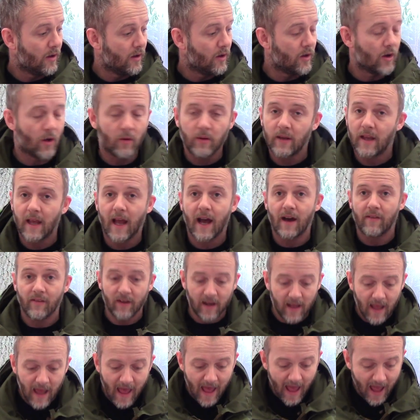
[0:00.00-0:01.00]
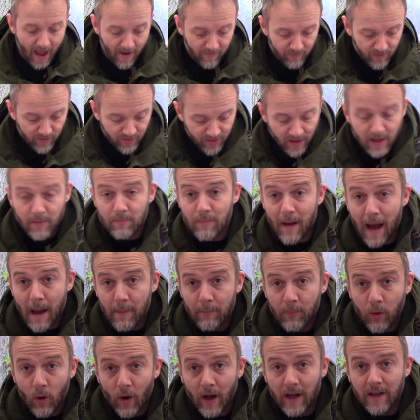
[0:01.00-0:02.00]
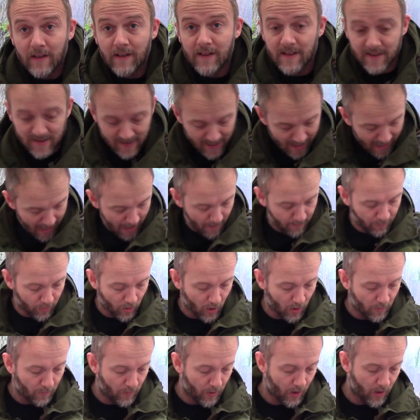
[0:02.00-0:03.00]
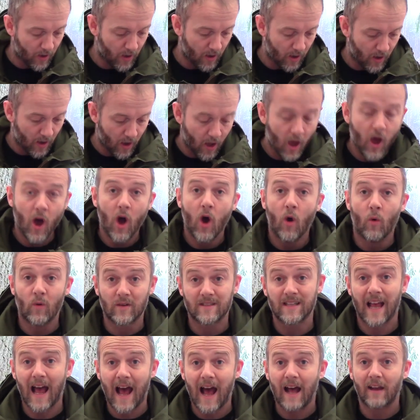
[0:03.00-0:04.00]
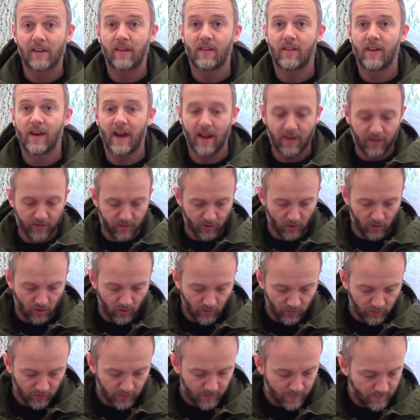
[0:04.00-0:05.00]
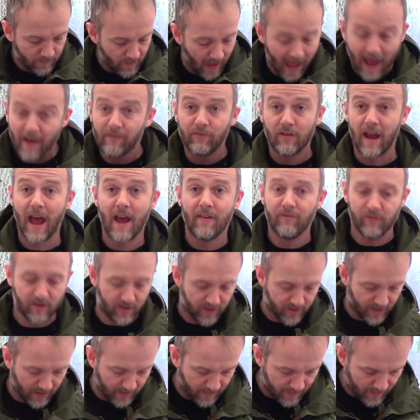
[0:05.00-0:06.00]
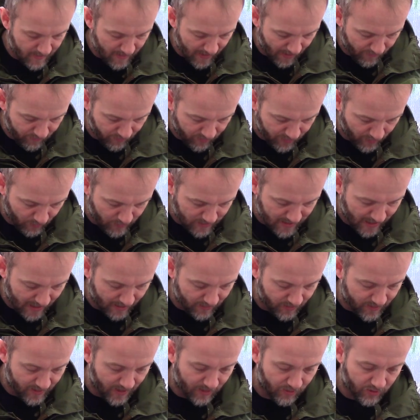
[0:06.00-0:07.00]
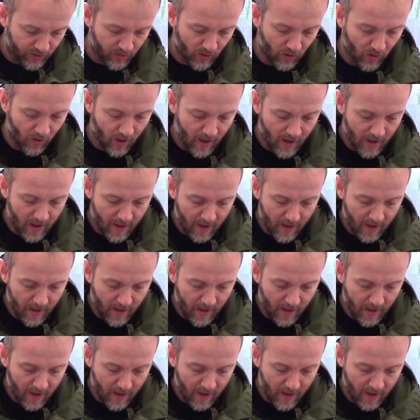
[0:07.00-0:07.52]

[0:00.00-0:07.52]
No, you can't have any. Everything bad putting the tarp up was harder than I thought. Every, everything, everything was harder than I thought.